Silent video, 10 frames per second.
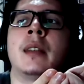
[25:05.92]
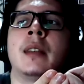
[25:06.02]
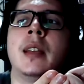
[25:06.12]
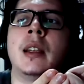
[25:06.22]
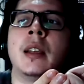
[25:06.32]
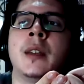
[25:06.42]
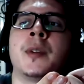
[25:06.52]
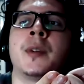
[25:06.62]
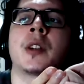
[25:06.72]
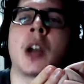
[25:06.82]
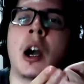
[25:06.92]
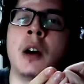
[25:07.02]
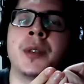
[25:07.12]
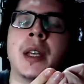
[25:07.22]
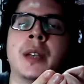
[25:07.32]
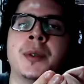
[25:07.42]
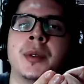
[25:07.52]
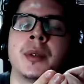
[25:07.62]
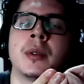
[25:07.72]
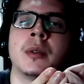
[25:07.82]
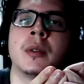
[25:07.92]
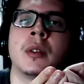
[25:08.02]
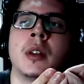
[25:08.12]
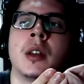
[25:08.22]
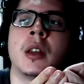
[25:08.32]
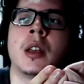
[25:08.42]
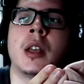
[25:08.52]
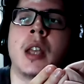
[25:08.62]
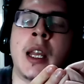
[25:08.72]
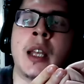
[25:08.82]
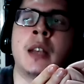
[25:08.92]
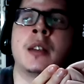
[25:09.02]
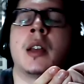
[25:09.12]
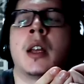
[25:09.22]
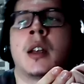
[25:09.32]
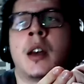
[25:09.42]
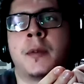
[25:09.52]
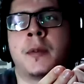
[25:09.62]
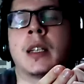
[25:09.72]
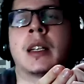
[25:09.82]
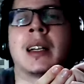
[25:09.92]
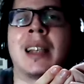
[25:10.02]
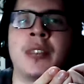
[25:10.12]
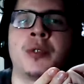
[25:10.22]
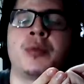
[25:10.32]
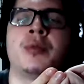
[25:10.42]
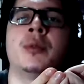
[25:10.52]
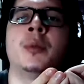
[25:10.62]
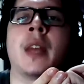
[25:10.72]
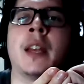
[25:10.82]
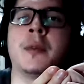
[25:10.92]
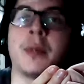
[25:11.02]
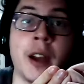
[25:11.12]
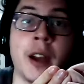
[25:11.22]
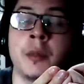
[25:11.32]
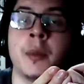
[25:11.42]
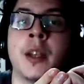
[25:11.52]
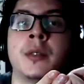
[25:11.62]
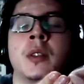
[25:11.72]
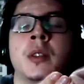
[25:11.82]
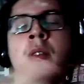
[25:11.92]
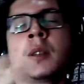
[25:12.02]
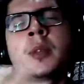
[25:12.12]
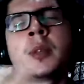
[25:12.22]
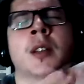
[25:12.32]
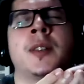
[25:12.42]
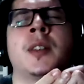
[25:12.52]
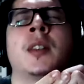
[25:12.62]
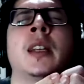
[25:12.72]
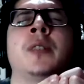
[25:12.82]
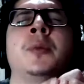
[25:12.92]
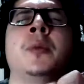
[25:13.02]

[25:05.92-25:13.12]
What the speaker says: deliver content in and off the classroom environment. No, I'm not going to say the classroom